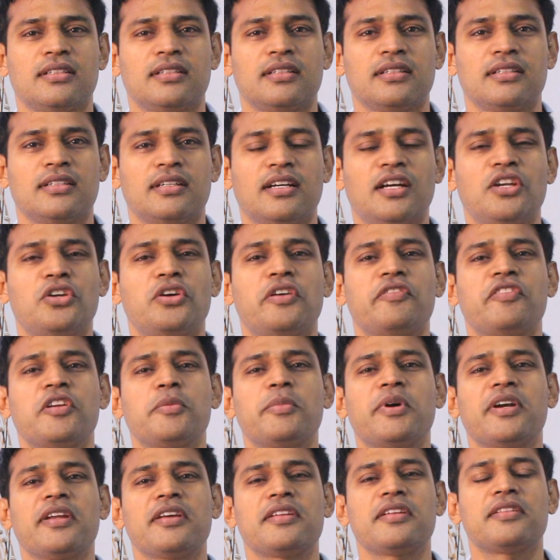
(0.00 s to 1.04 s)
Hello
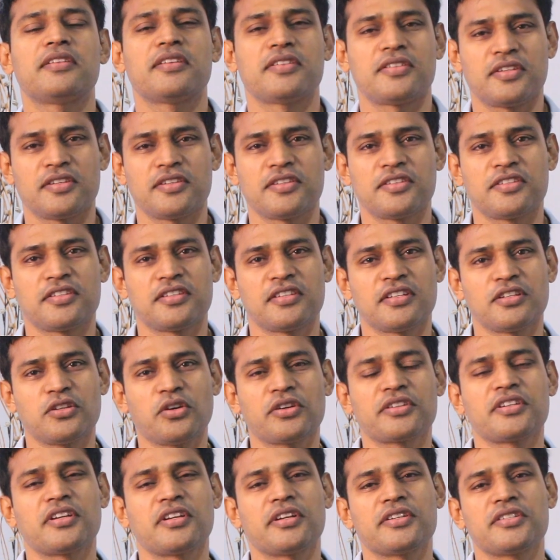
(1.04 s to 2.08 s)
everybody, this is
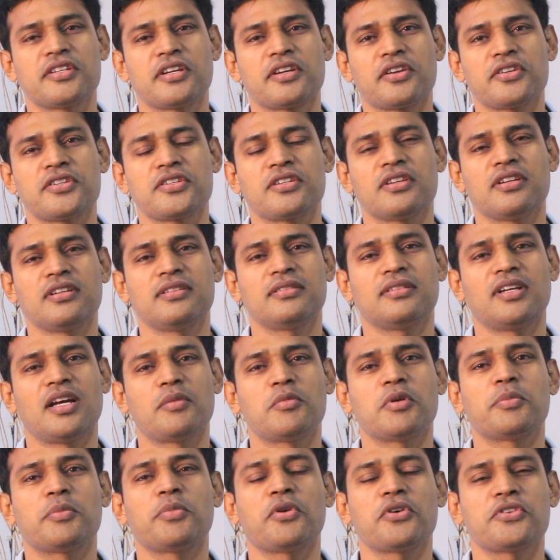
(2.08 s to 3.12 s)
Dr. Ajay Krishna. I'm
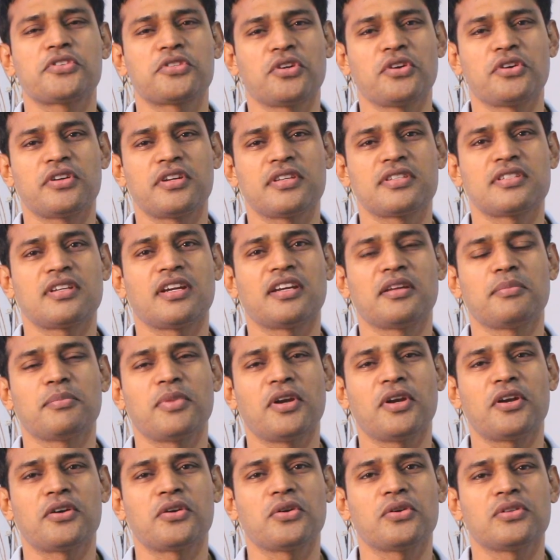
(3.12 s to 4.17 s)
a prosthodontist and
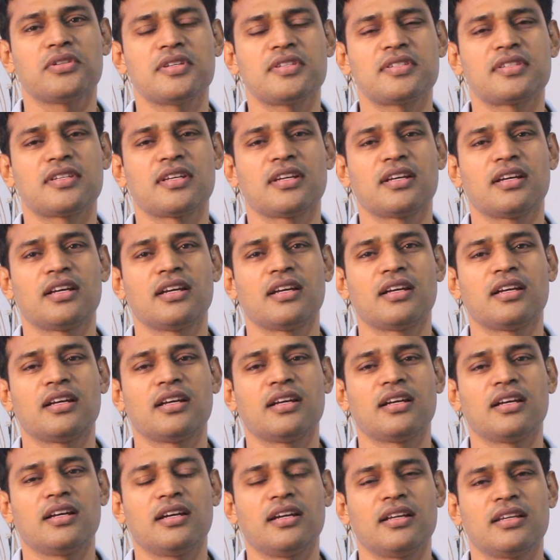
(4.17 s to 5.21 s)
implantologist.
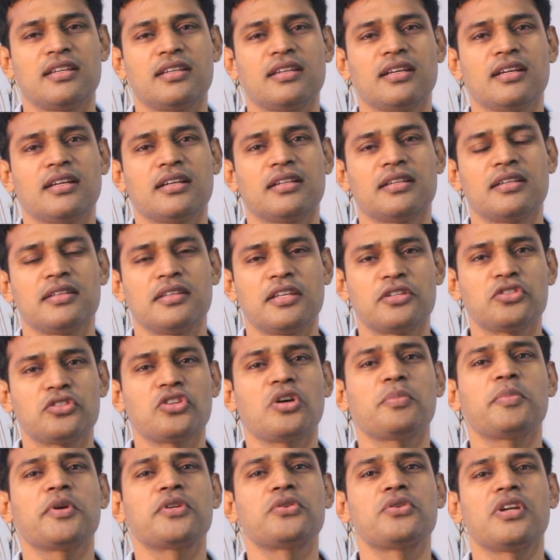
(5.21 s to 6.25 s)
And the
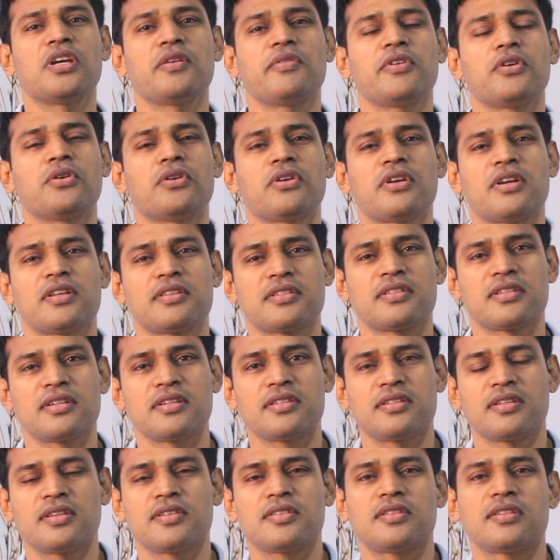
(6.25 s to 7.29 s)
topic today we're going to
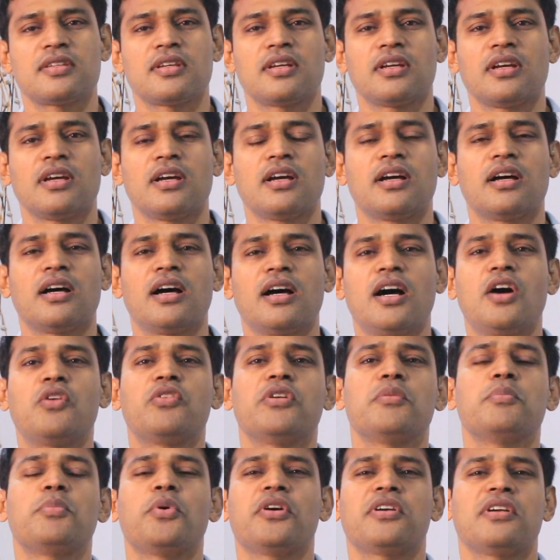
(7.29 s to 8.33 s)
discuss is how
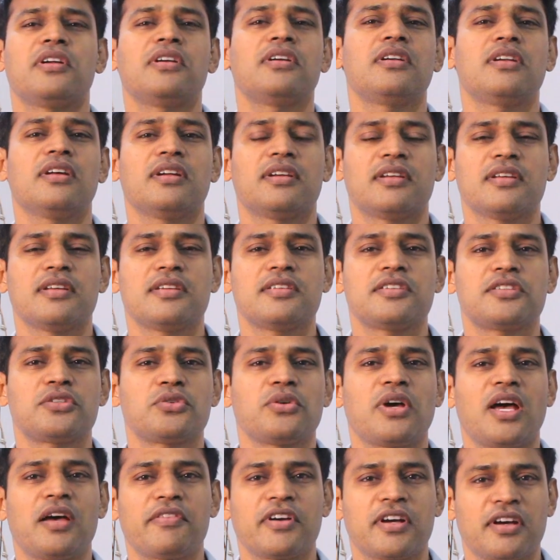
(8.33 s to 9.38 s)
important it is to
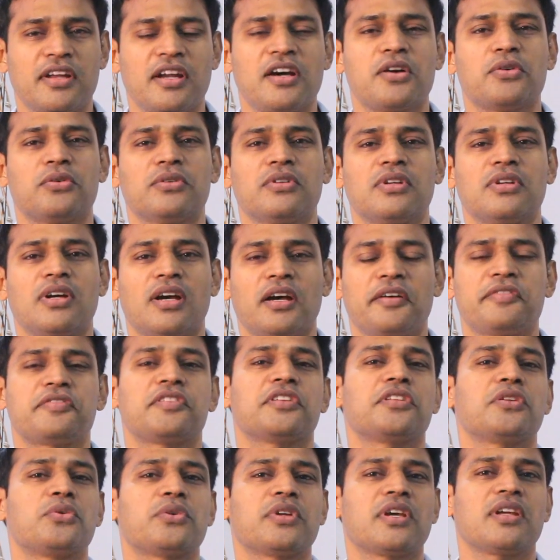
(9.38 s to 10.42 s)
have a crown after
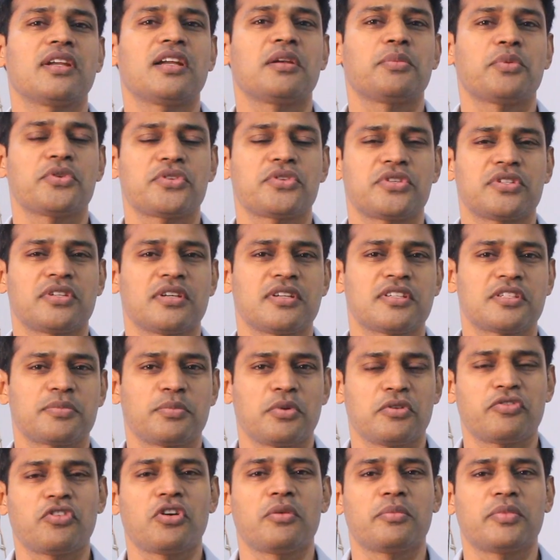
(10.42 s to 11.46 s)
the root canal procedure is
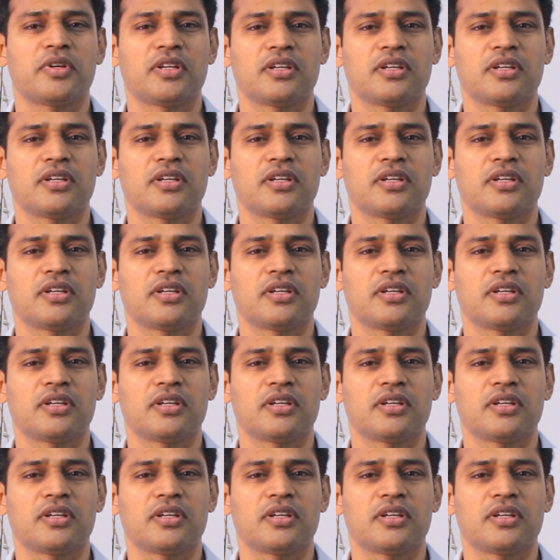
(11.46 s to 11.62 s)
performed.